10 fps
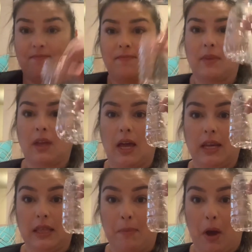
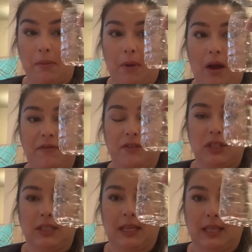cutting the bottom off,
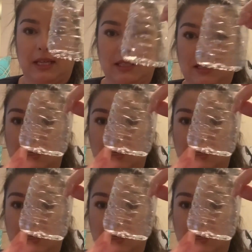just like this,